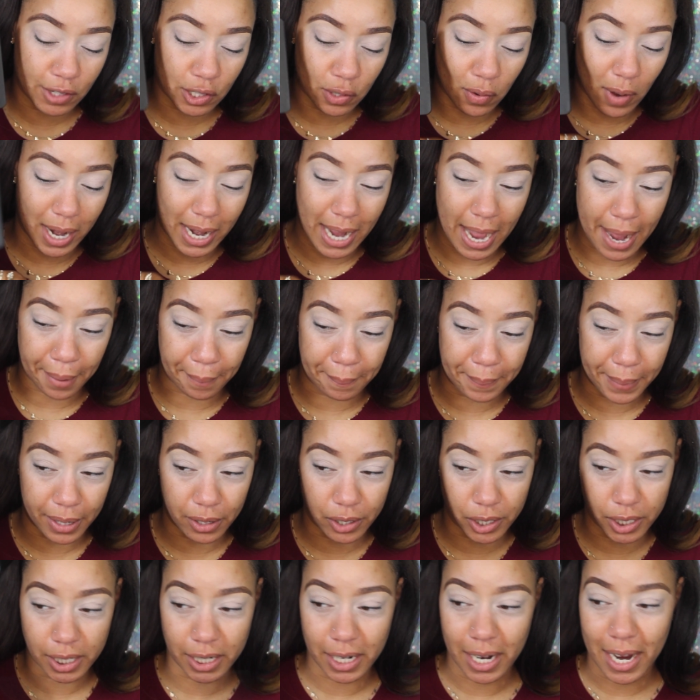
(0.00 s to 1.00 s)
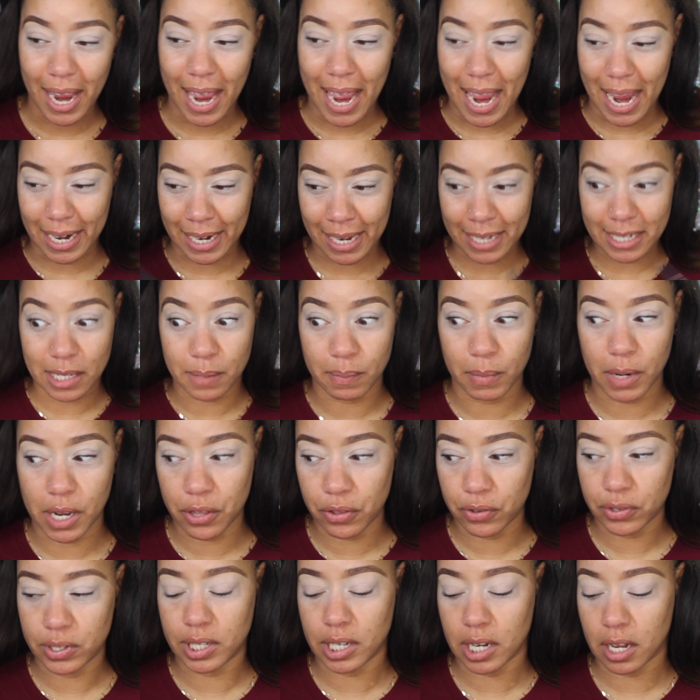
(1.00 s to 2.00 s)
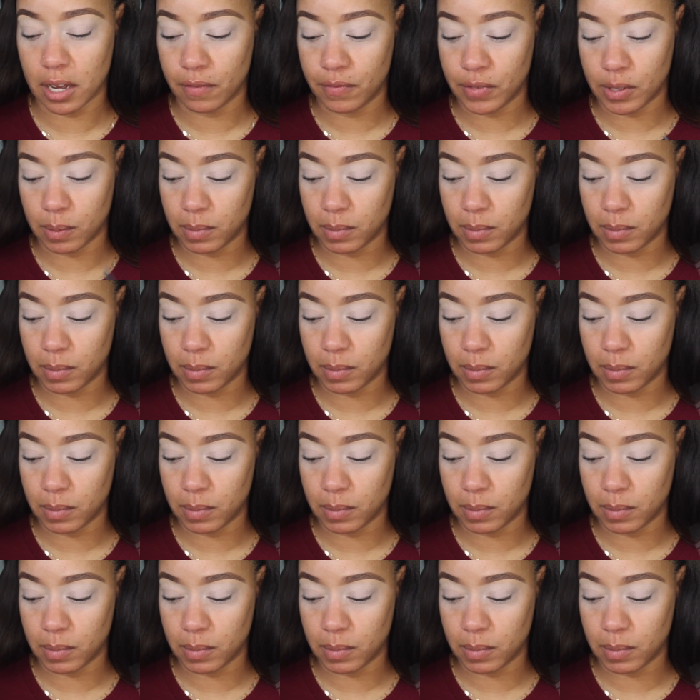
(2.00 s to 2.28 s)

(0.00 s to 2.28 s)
So I got a mirror, I got some other stuff,